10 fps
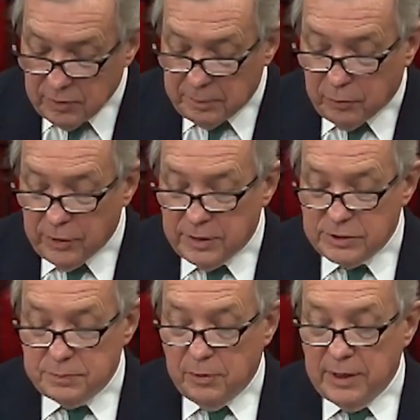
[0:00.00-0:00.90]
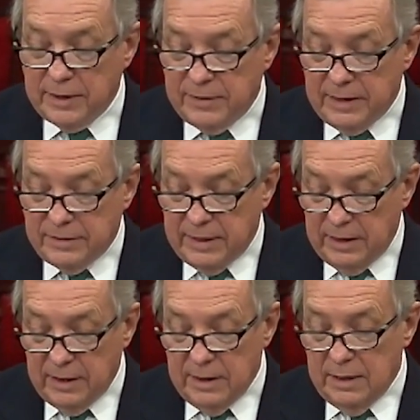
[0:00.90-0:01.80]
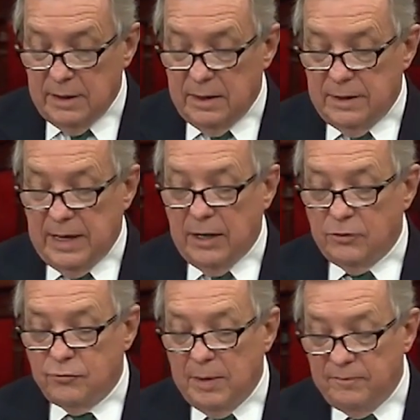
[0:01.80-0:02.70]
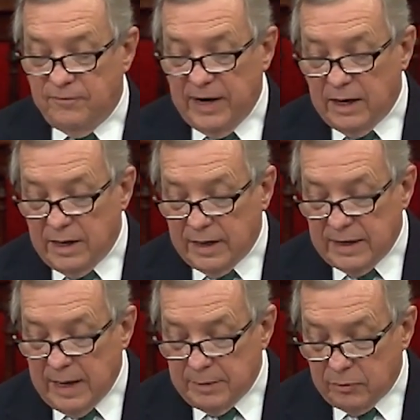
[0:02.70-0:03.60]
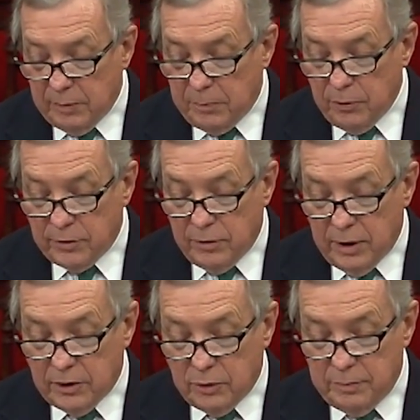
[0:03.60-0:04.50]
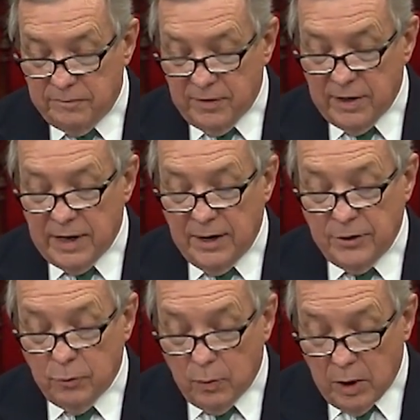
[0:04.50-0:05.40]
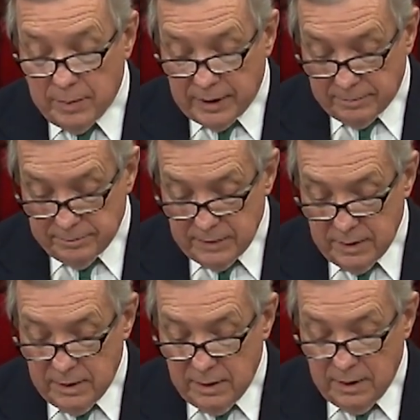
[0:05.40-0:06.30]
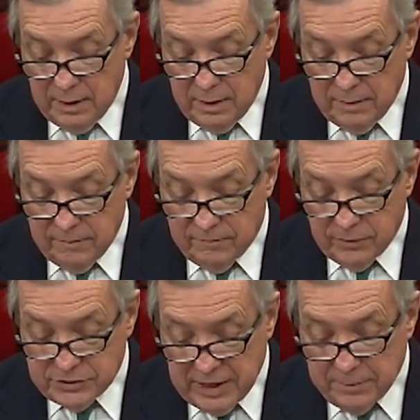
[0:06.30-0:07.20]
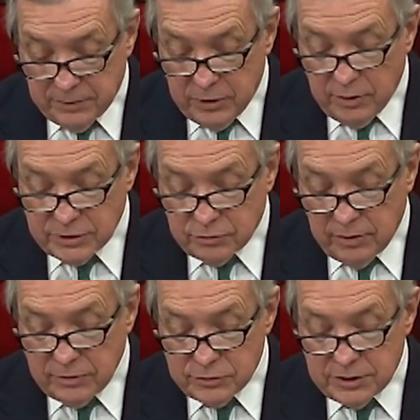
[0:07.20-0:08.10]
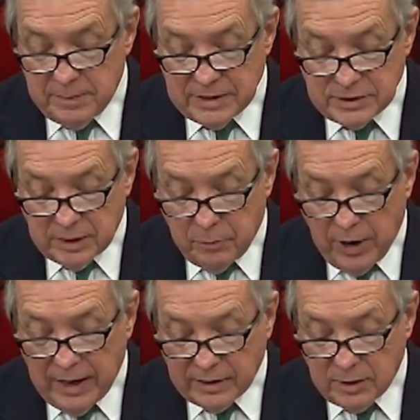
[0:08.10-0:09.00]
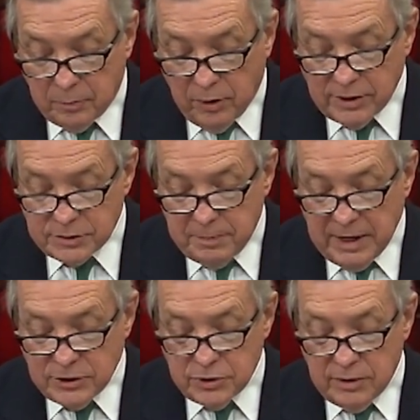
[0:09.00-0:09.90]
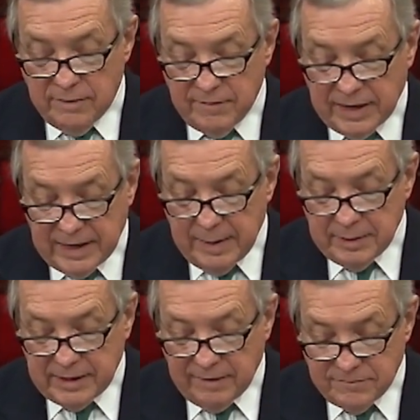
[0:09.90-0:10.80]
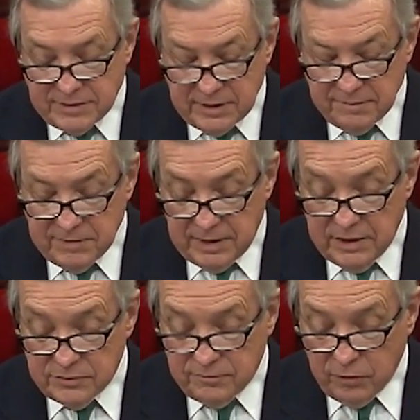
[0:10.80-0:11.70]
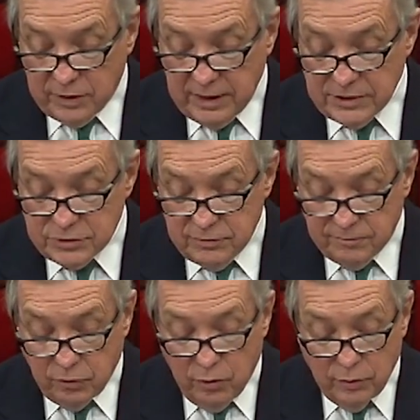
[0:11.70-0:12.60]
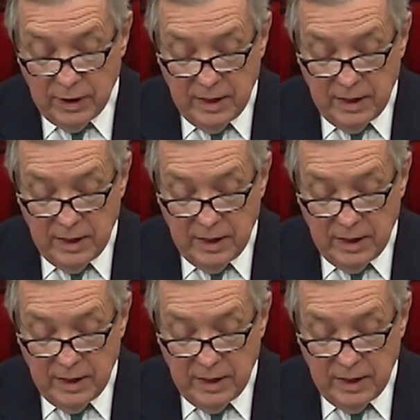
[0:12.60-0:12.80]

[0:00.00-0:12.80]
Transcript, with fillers: reported this morning that the Donald Trump final economic report card could be very underwhelming. For example, the U.S. gross domestic product, the broadest measure of economic activity, is forecast to have grown